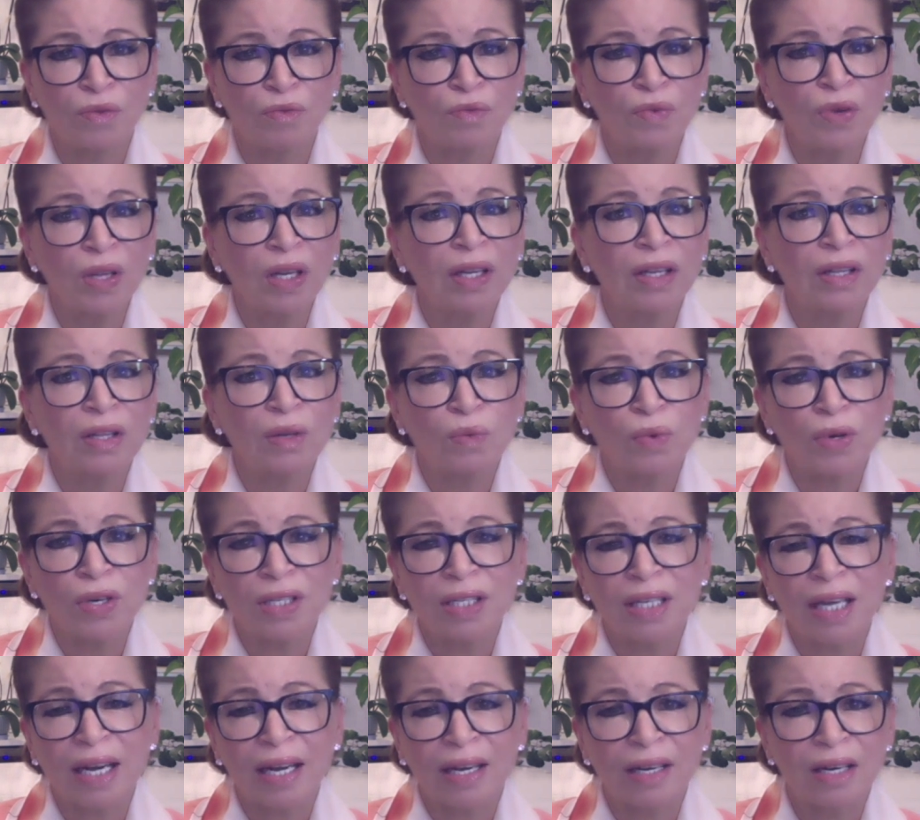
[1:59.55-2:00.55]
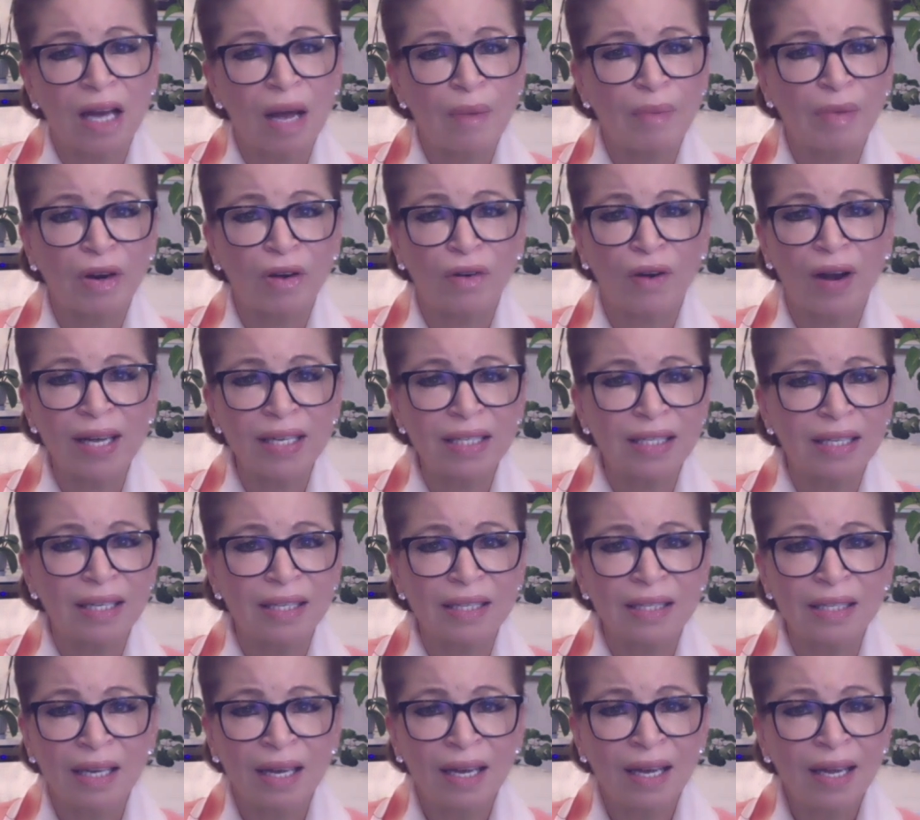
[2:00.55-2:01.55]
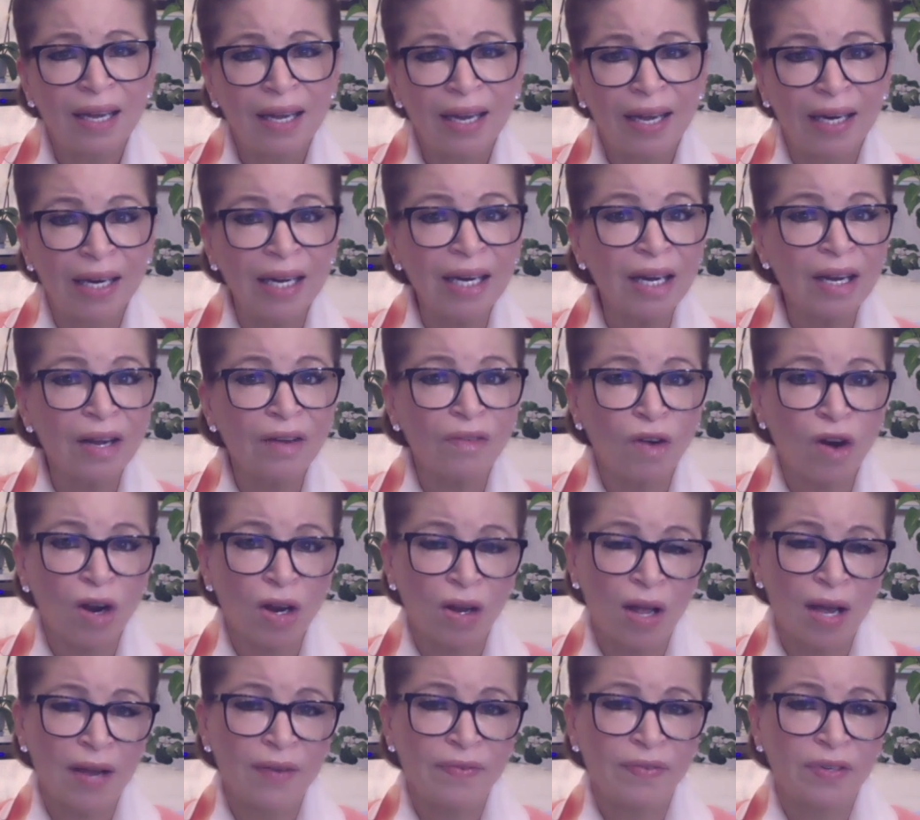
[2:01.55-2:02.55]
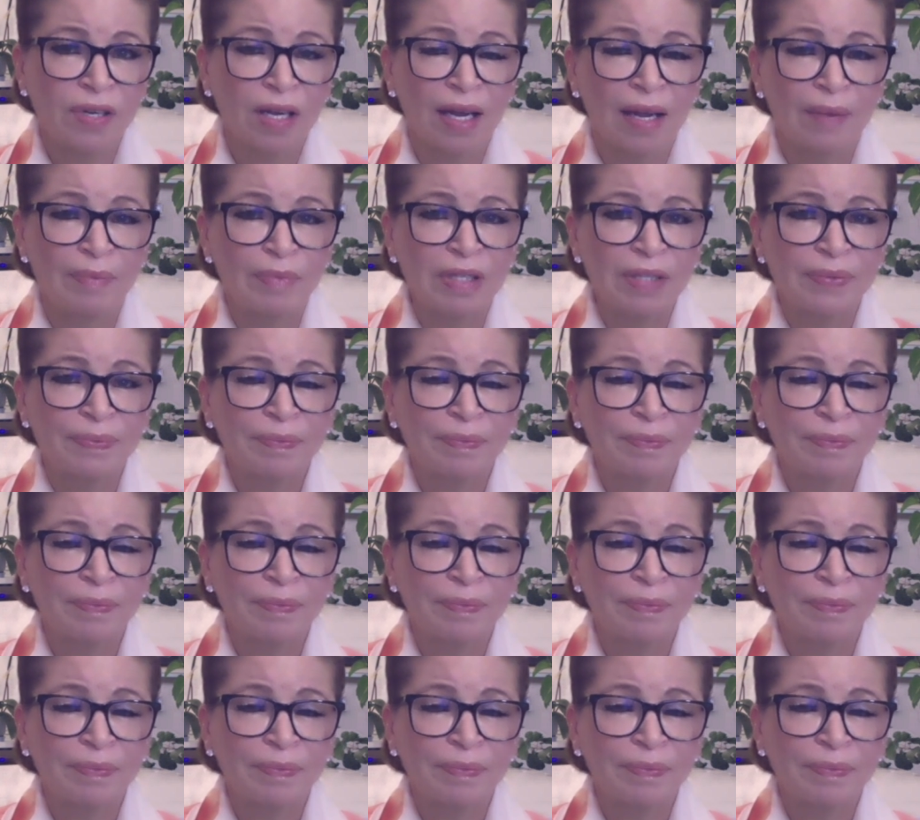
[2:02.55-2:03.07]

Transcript: really the worst economic crisis in any of our lifetimes.